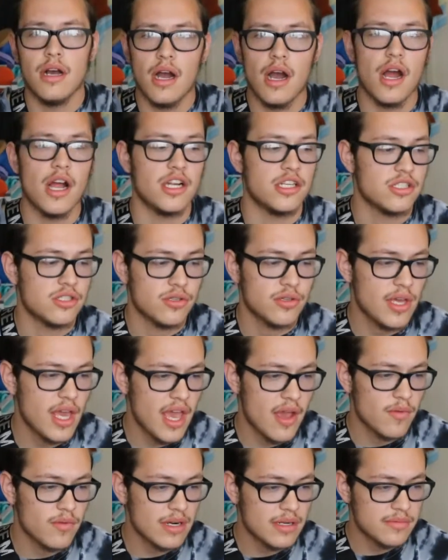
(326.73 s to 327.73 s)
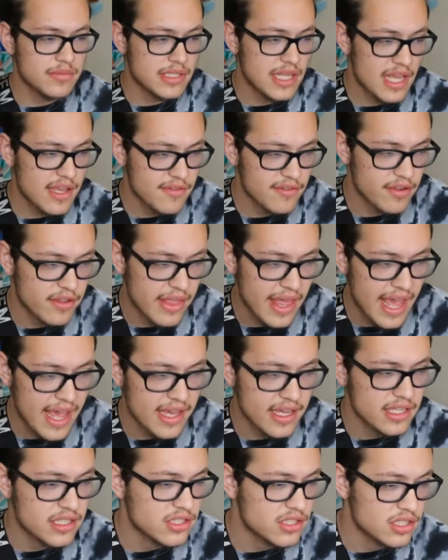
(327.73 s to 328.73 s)
Alright, so yeah, what I'm saying for
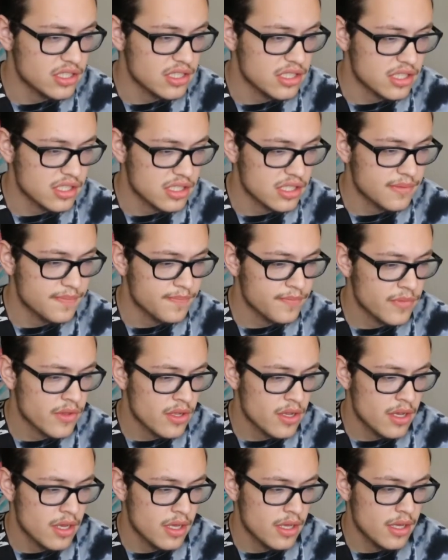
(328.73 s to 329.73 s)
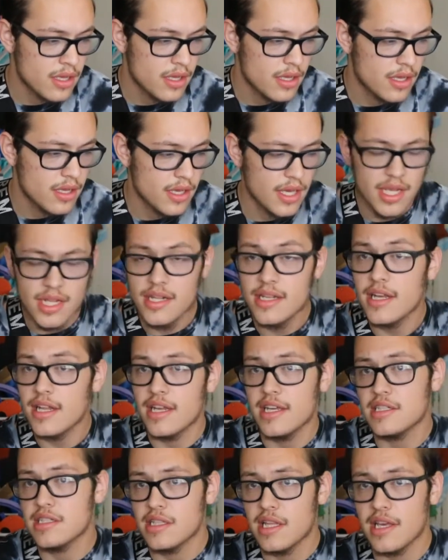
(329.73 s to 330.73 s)
that is just, he did
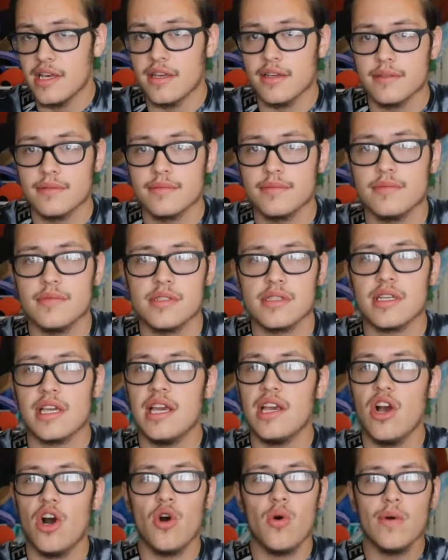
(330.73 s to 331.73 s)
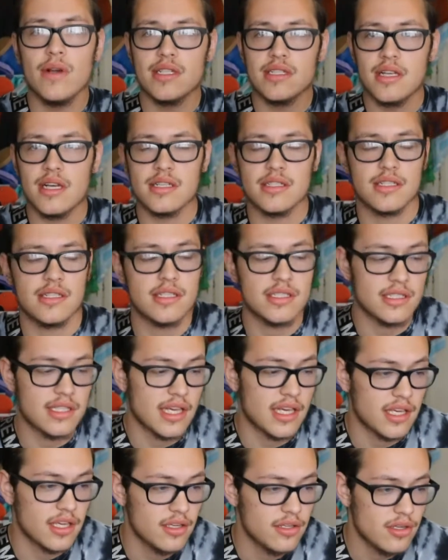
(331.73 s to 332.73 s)
his thing. Ski always does his
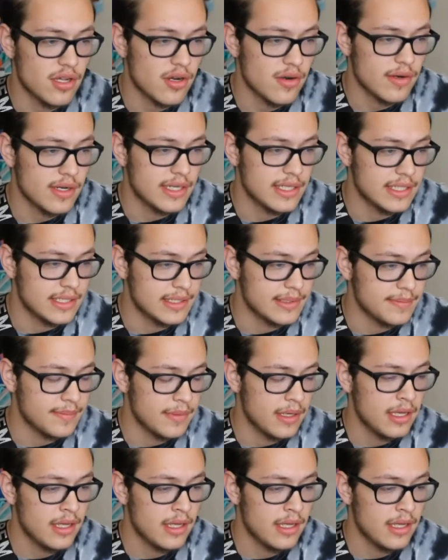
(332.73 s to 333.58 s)
thing, you know.